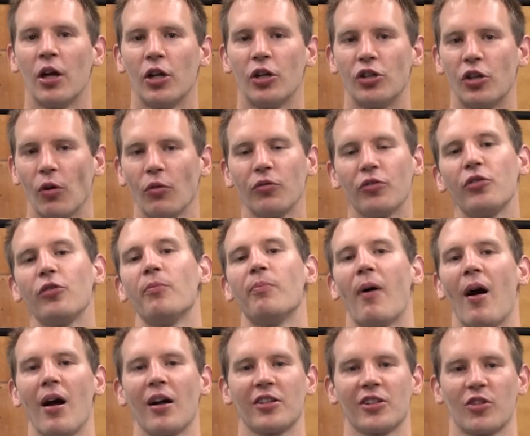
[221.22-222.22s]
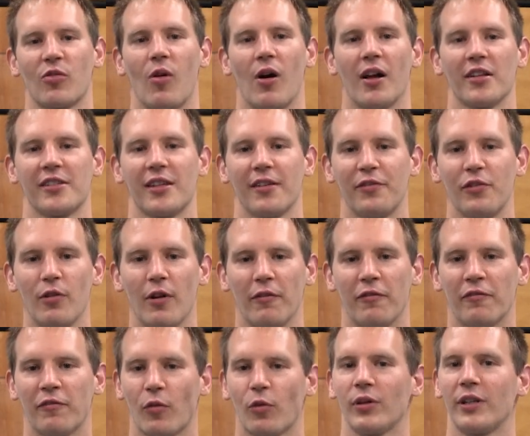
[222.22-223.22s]
Don't do box squats if you have
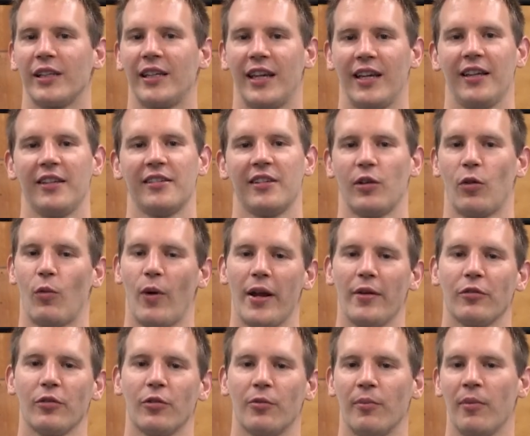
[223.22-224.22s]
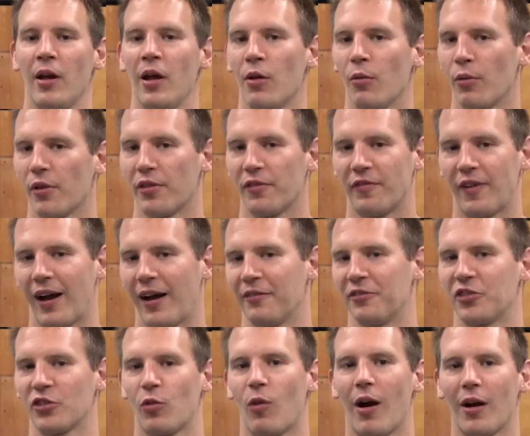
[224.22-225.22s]
40 kids in a weight room with 5
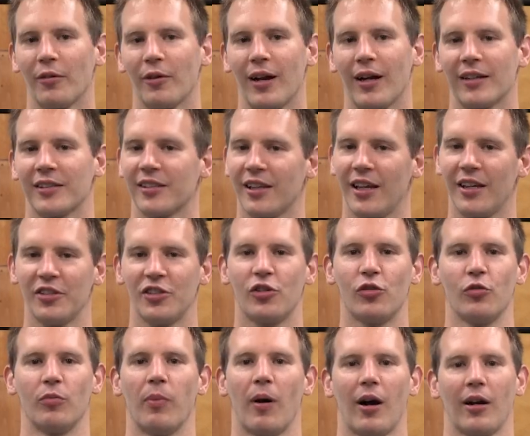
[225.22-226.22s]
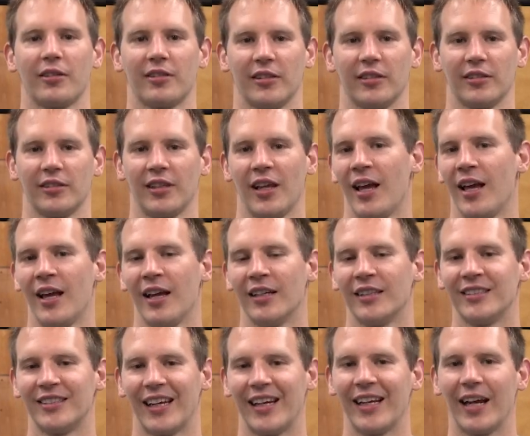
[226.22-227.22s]
squat racks and 2 boxes.
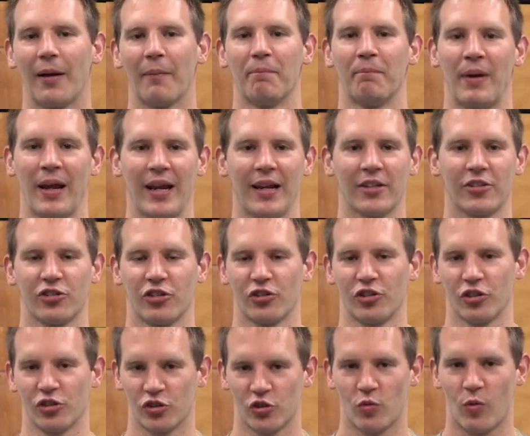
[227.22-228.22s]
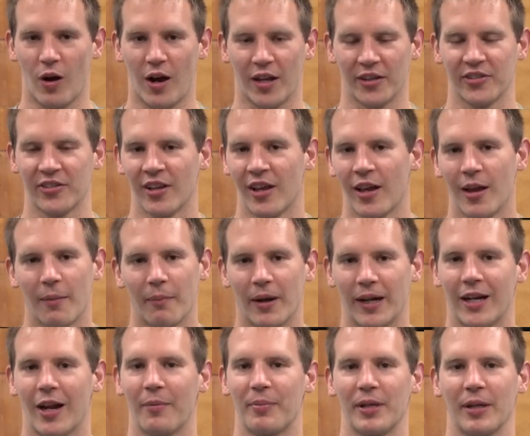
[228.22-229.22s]
Setting up bands on your squats
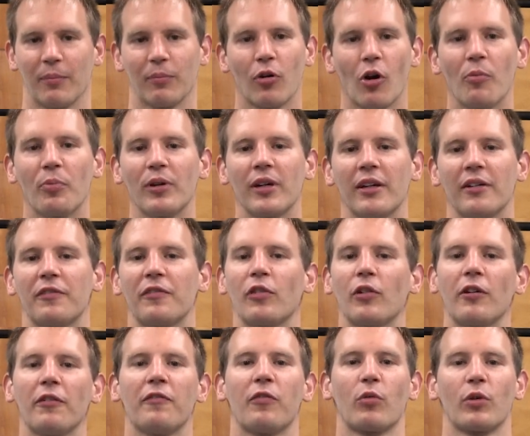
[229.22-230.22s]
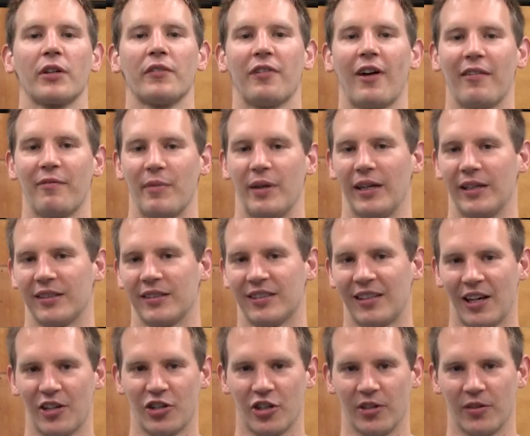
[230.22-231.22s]
might not be appropriate for a 45-minute
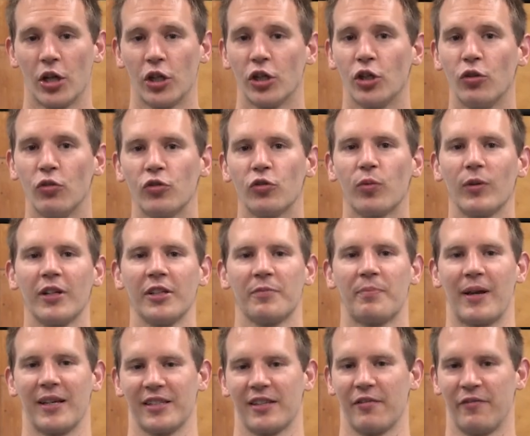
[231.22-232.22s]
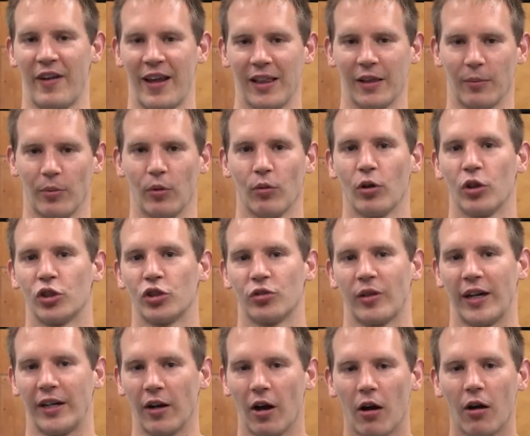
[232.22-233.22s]
session. Use what is best available,
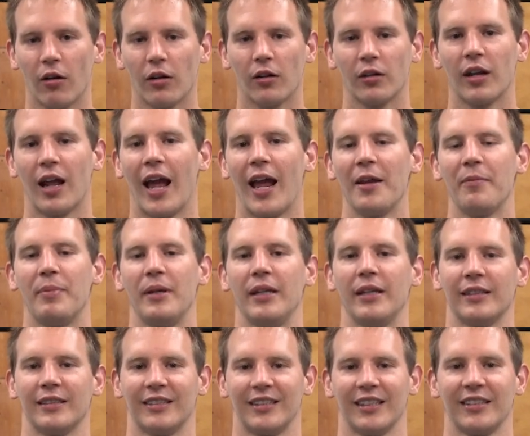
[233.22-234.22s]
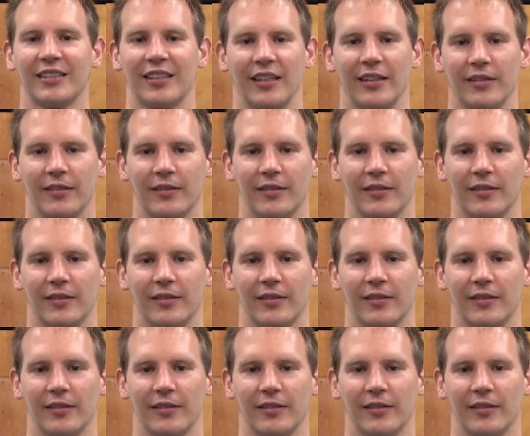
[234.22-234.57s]
train hard, and be consistent.